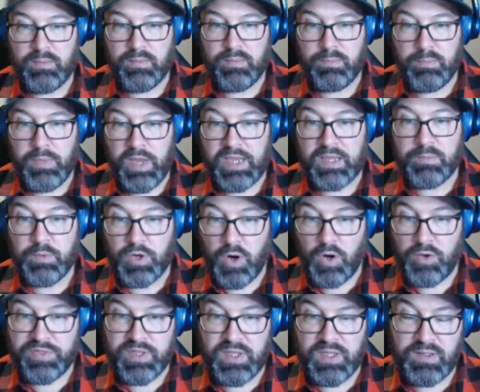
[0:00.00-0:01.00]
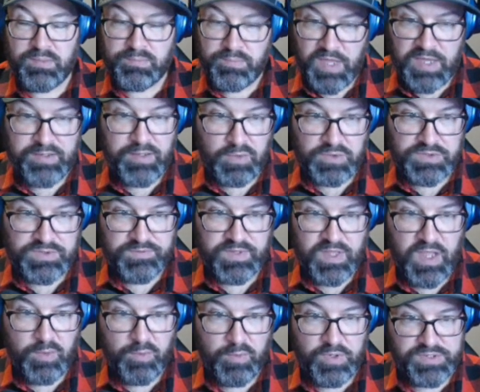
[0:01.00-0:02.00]
Mike McCarthy, head coach of the
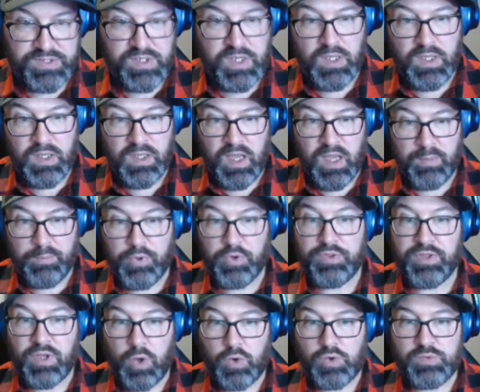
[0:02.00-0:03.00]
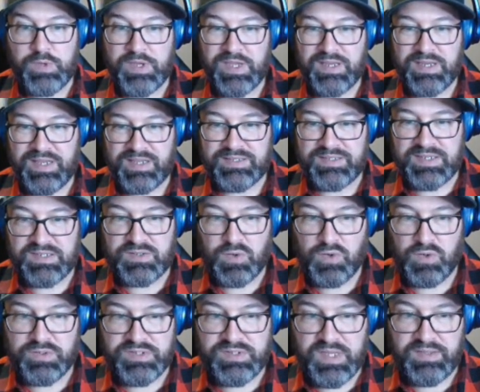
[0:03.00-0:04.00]
Cowboys, per the Coach Speak Index
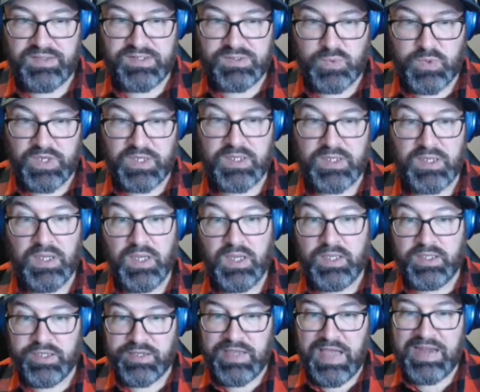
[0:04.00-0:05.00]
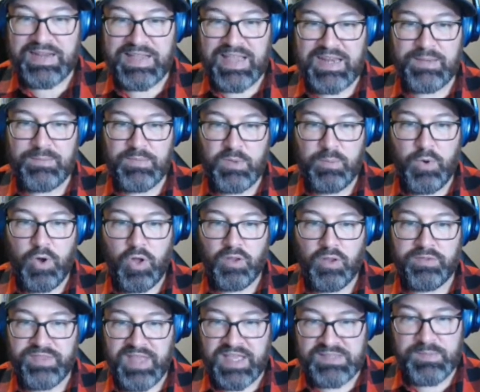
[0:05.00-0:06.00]
Discord, said this week, you got to get him the ball.
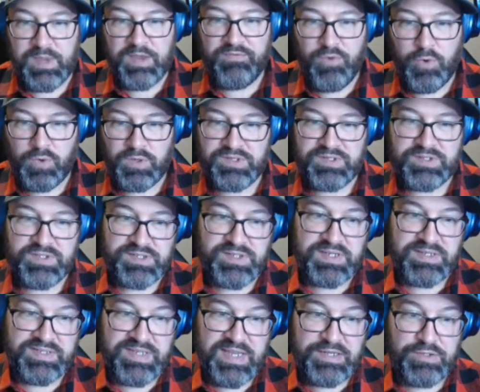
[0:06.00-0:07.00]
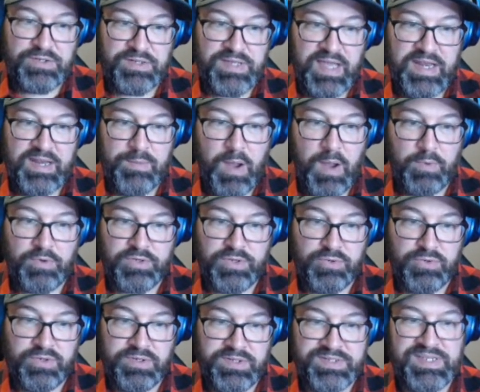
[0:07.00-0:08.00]
That's my focus. Just continue to get him
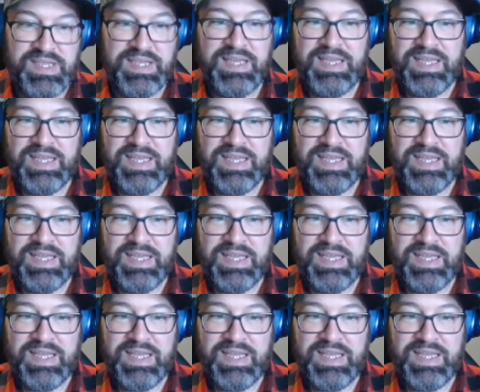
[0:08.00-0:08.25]
opportunities.